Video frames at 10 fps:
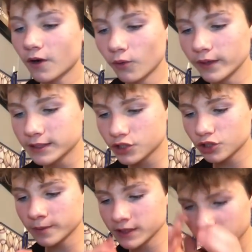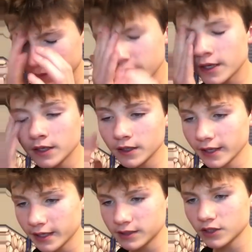Oh, it's German center mid,
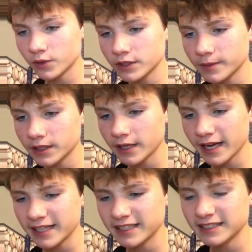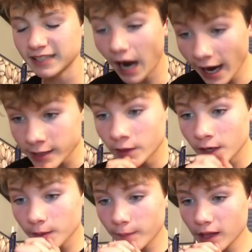and it's going to be a 9.
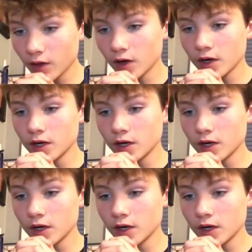Balak.